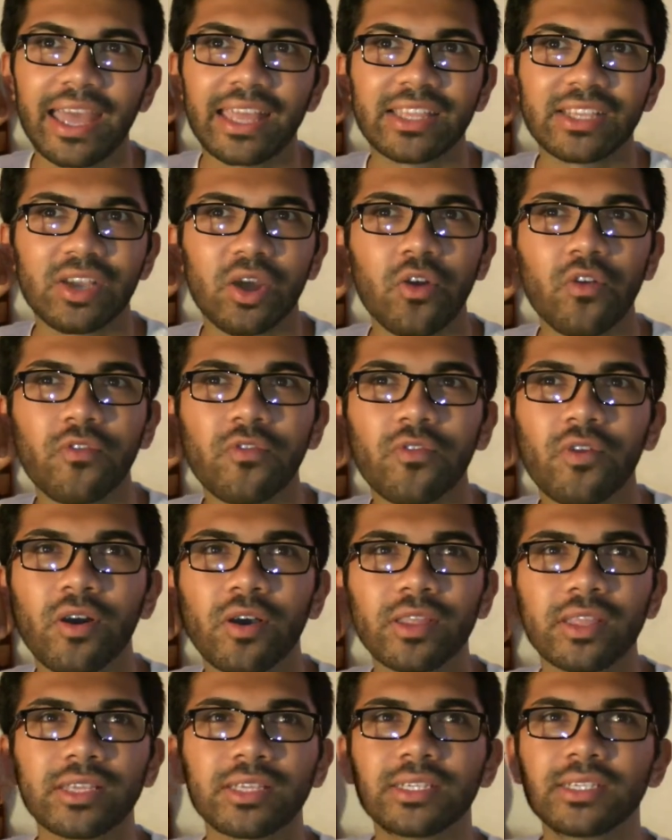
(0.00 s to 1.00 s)
And overall,
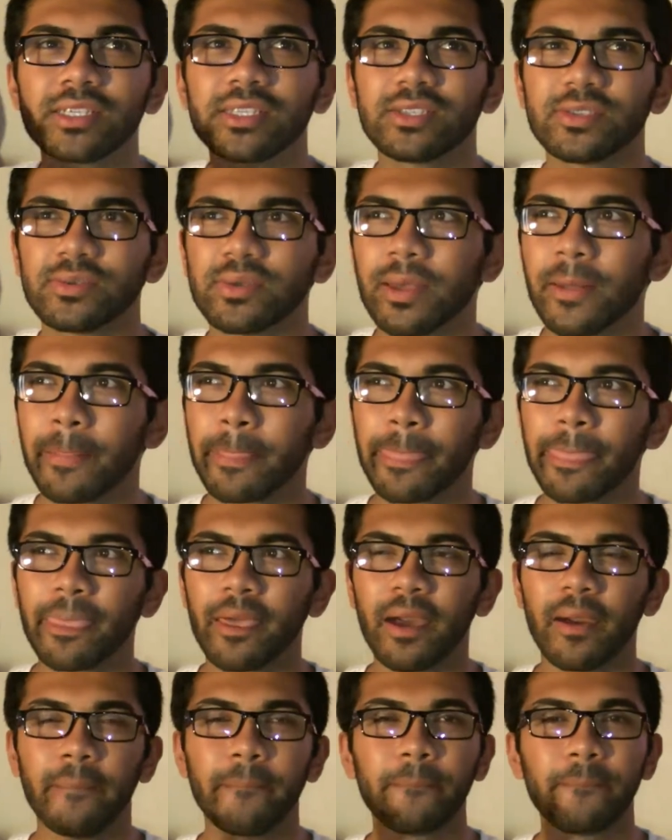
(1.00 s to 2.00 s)
this is just
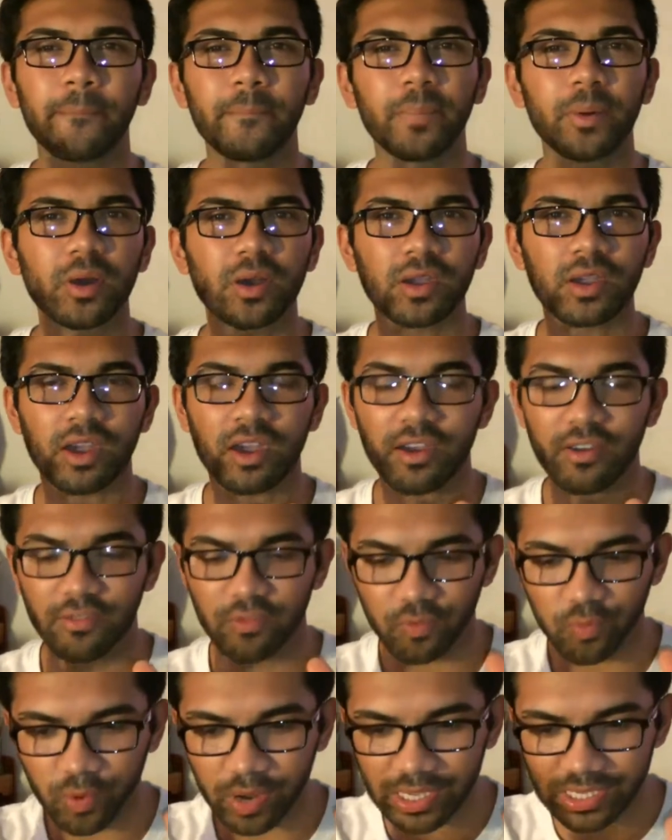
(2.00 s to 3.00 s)
a book
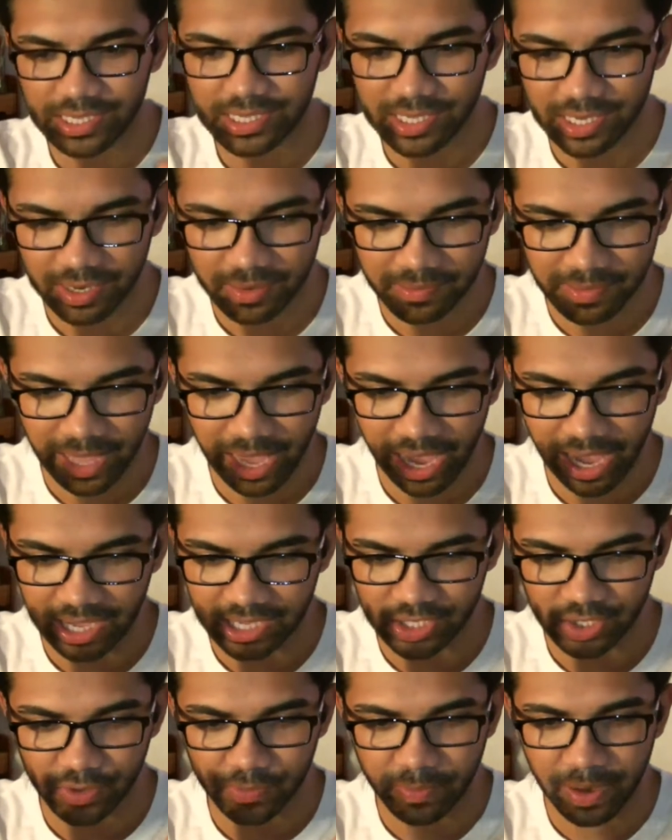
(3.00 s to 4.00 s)
of wisdom that
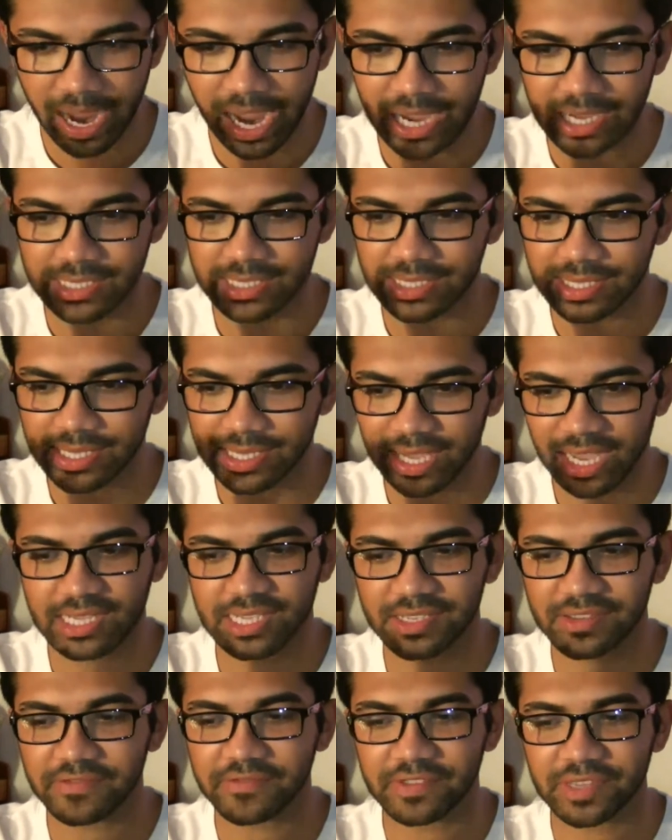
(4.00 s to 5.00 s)
has surpassed the
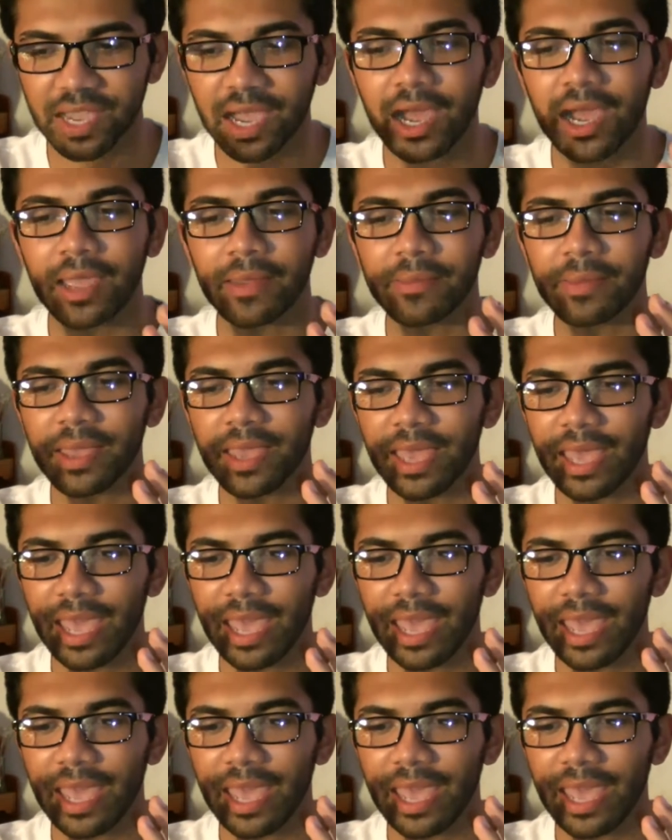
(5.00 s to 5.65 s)
test of time,